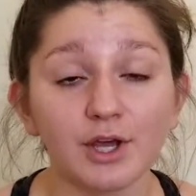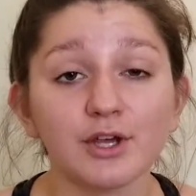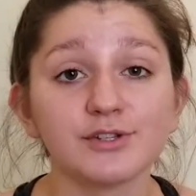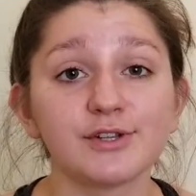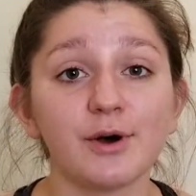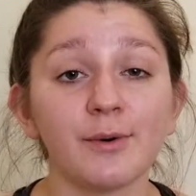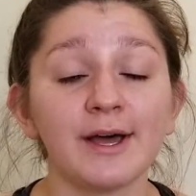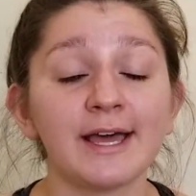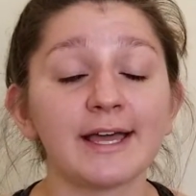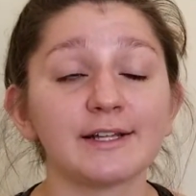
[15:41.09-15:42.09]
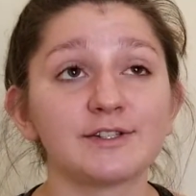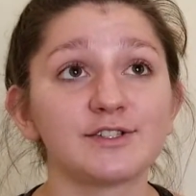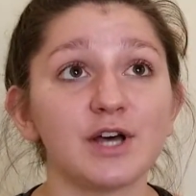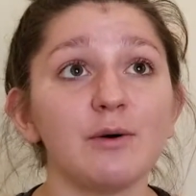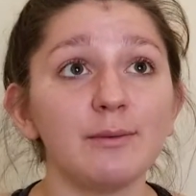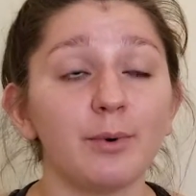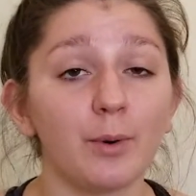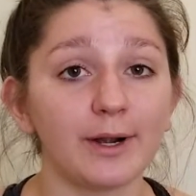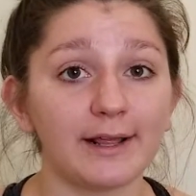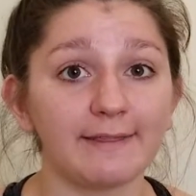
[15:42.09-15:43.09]
So it's so
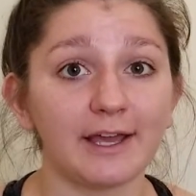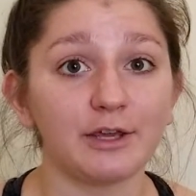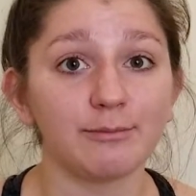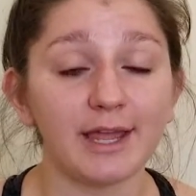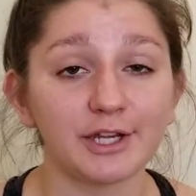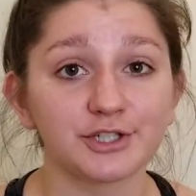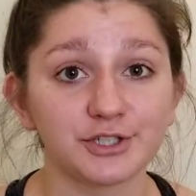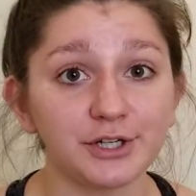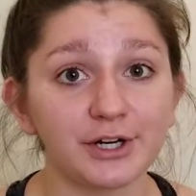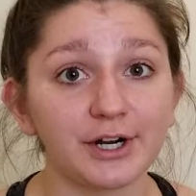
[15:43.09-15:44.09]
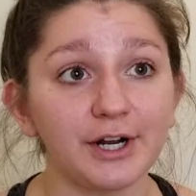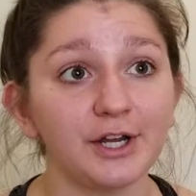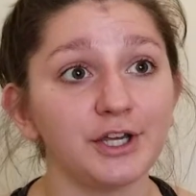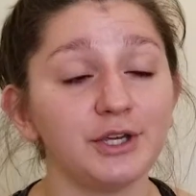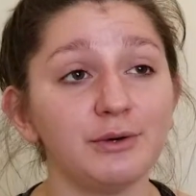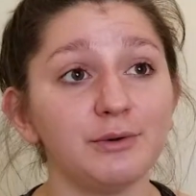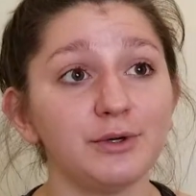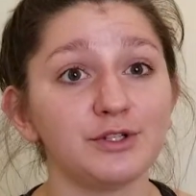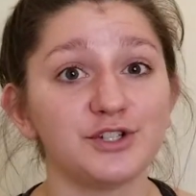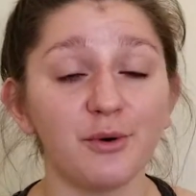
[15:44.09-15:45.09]
important that you make sure you
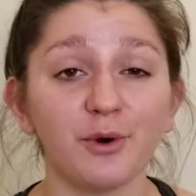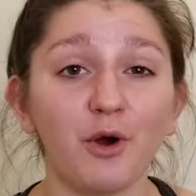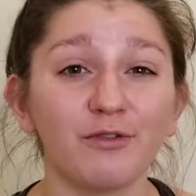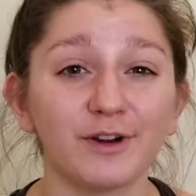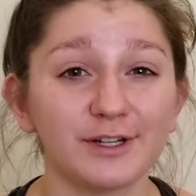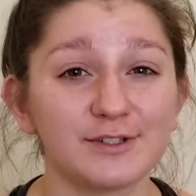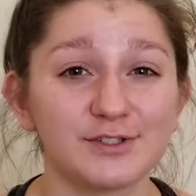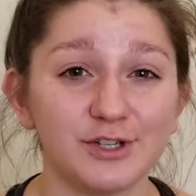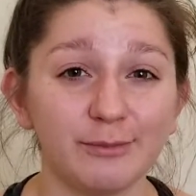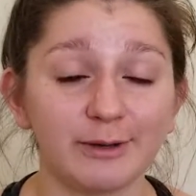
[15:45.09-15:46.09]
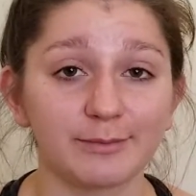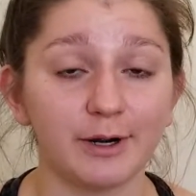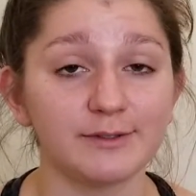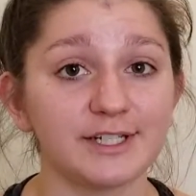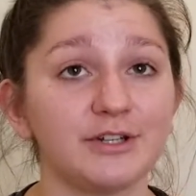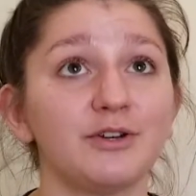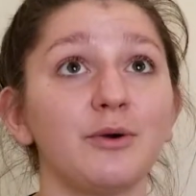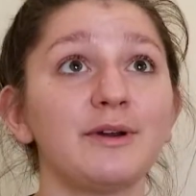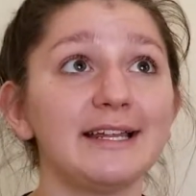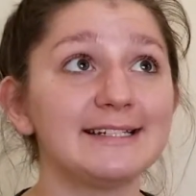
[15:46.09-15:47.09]
don't overconsume in protein. You don't
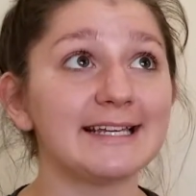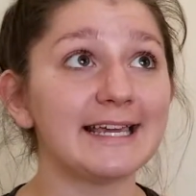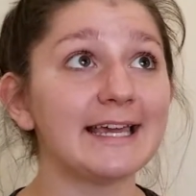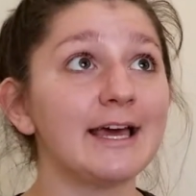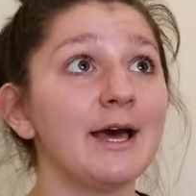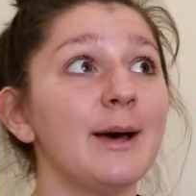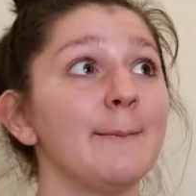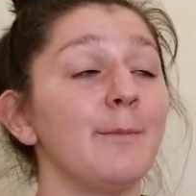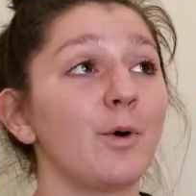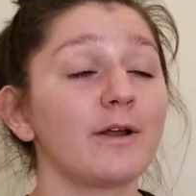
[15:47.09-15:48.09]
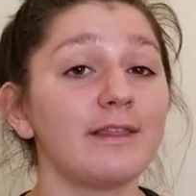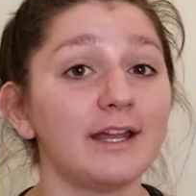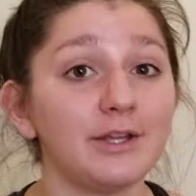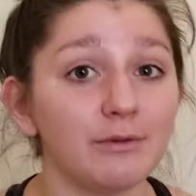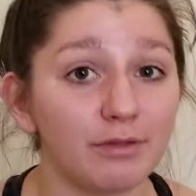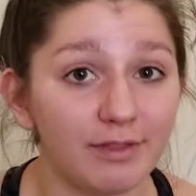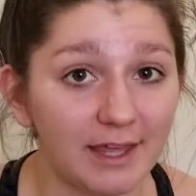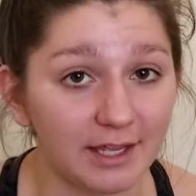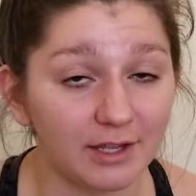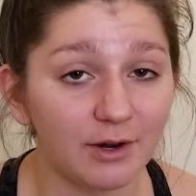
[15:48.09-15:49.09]
need to eat more than you
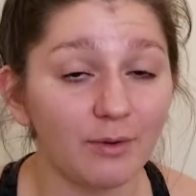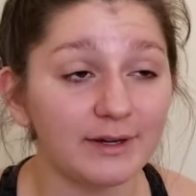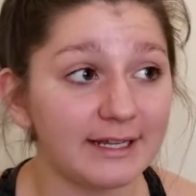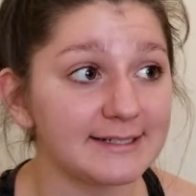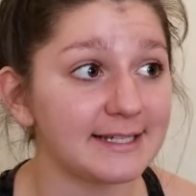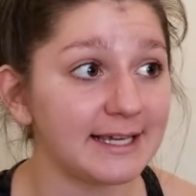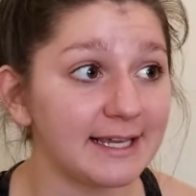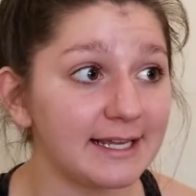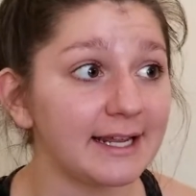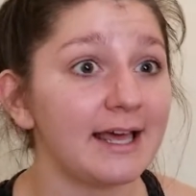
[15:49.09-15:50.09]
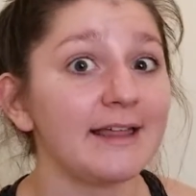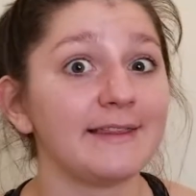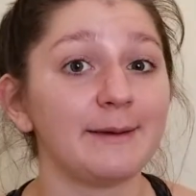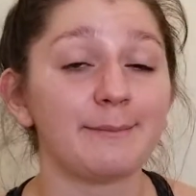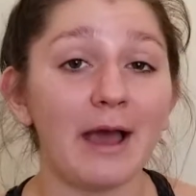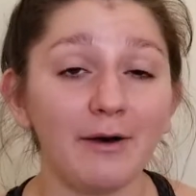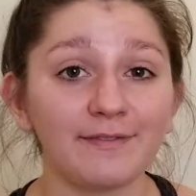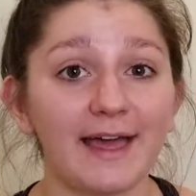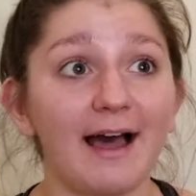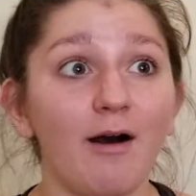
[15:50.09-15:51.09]
think. You don't need to eat the amount
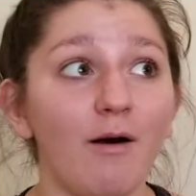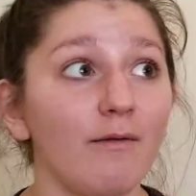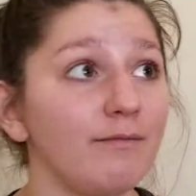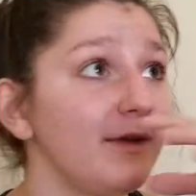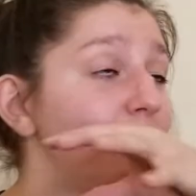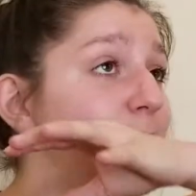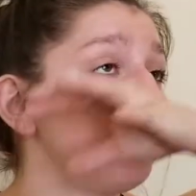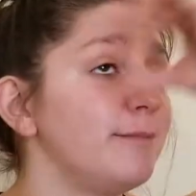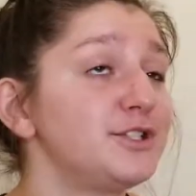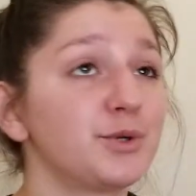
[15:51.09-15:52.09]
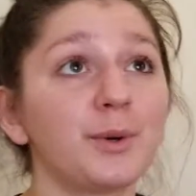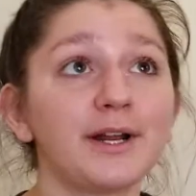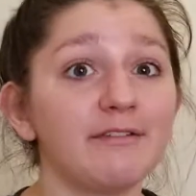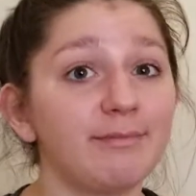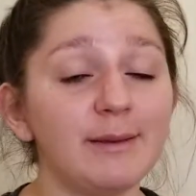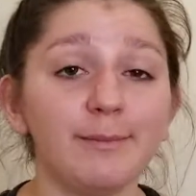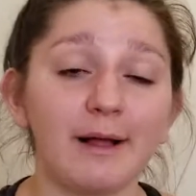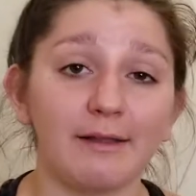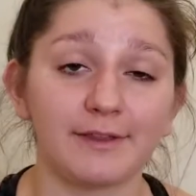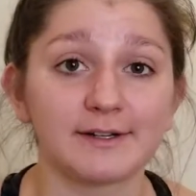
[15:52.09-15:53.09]
that the majority of people
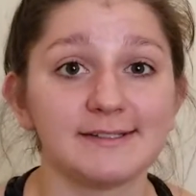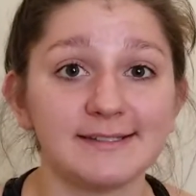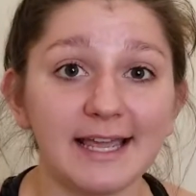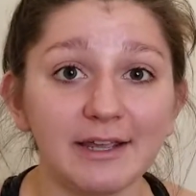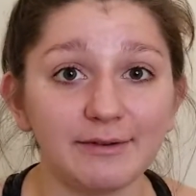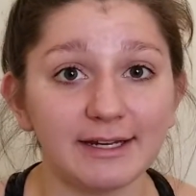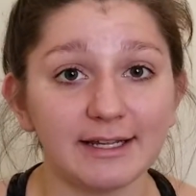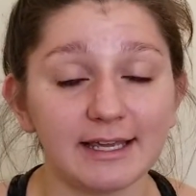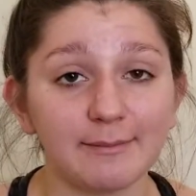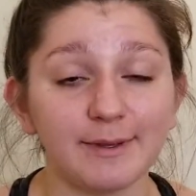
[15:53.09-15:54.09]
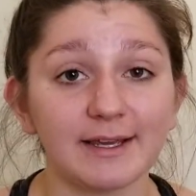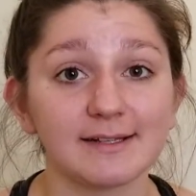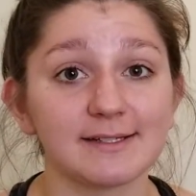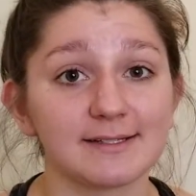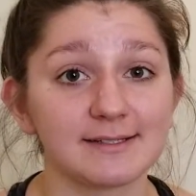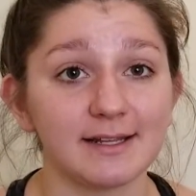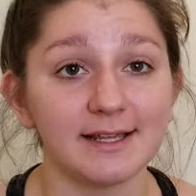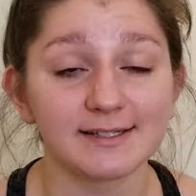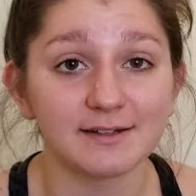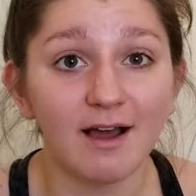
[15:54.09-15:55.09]
out there say you need to eat, because
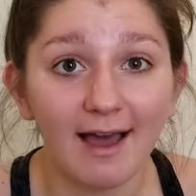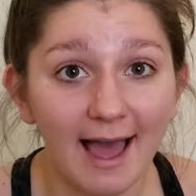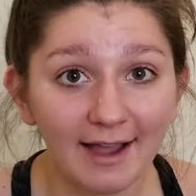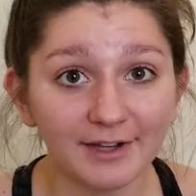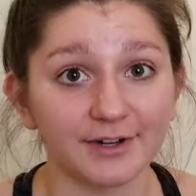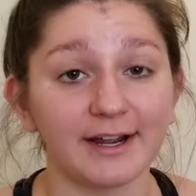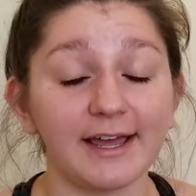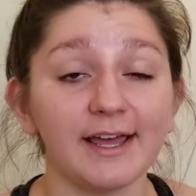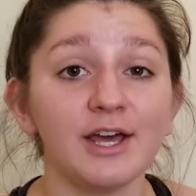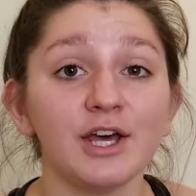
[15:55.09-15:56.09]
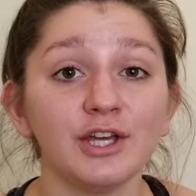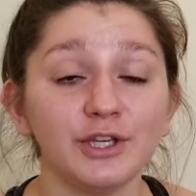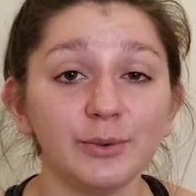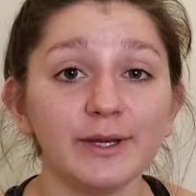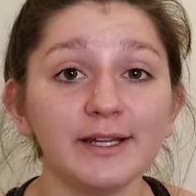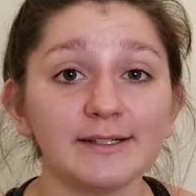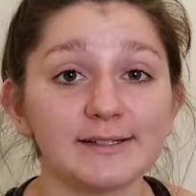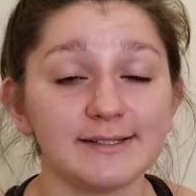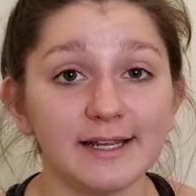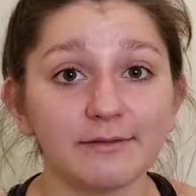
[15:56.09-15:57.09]
it's not accurate. You can
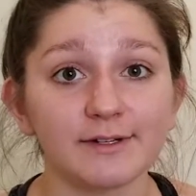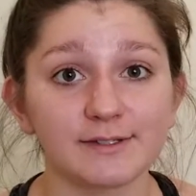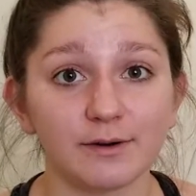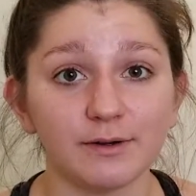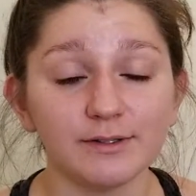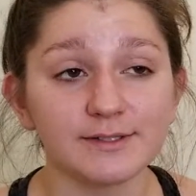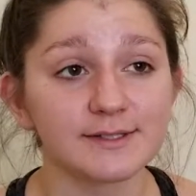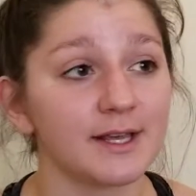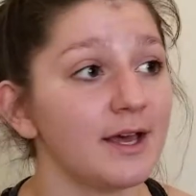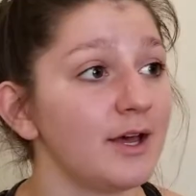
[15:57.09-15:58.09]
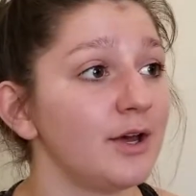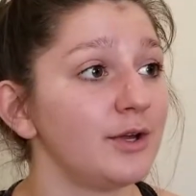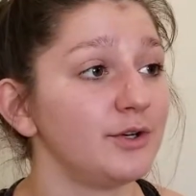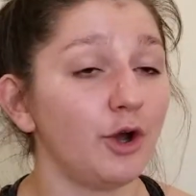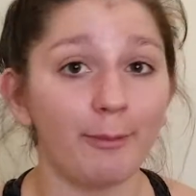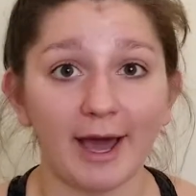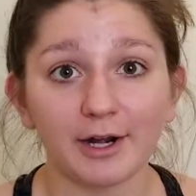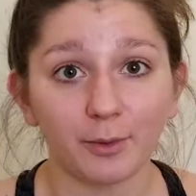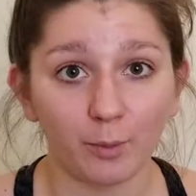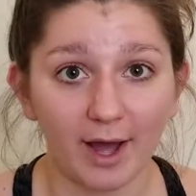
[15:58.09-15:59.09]
see results no
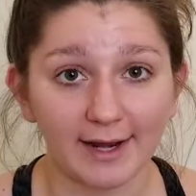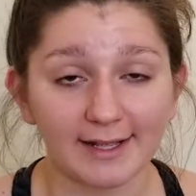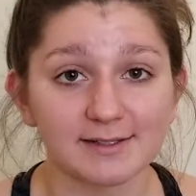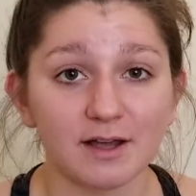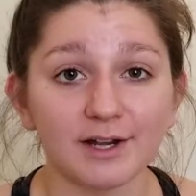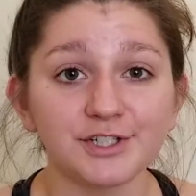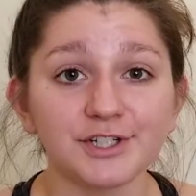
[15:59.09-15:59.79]
matter what. As long as you're